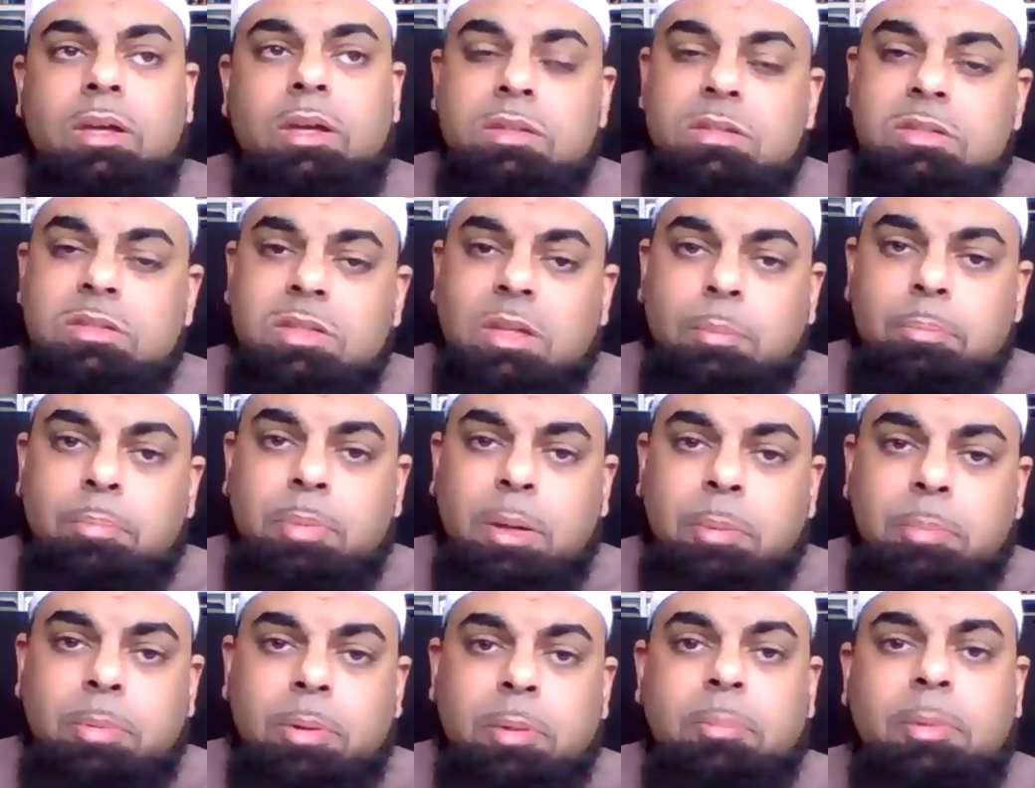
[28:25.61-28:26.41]
Some
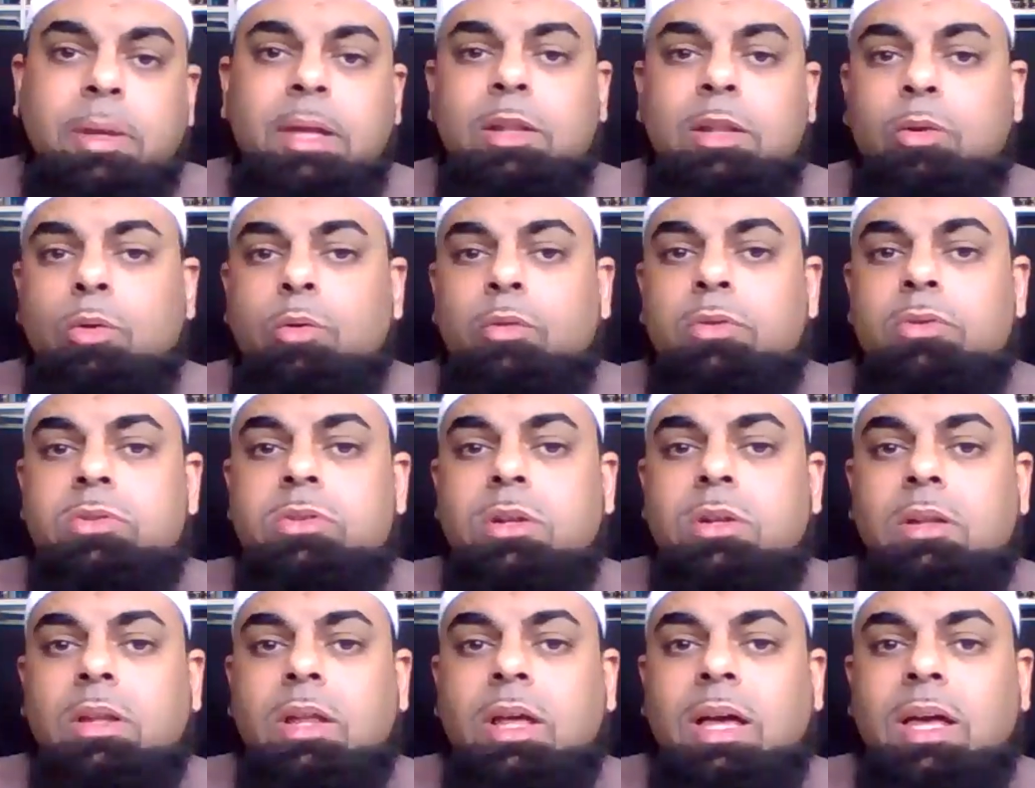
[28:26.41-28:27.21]
people may lose
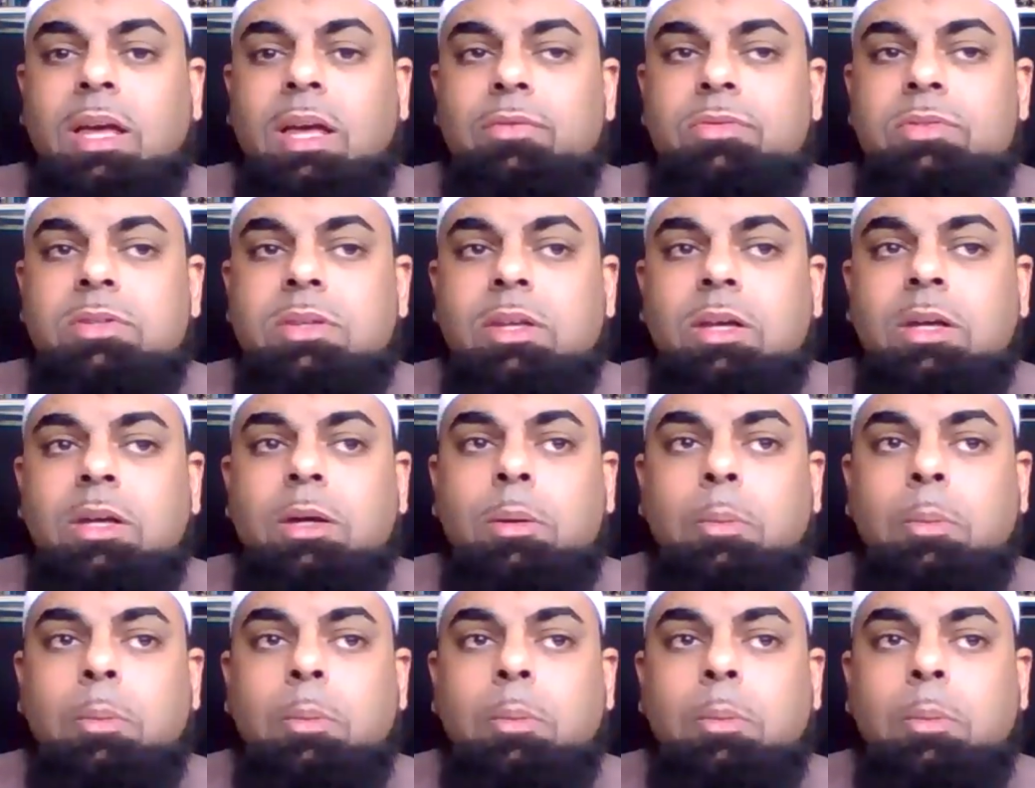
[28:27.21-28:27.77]
their lives,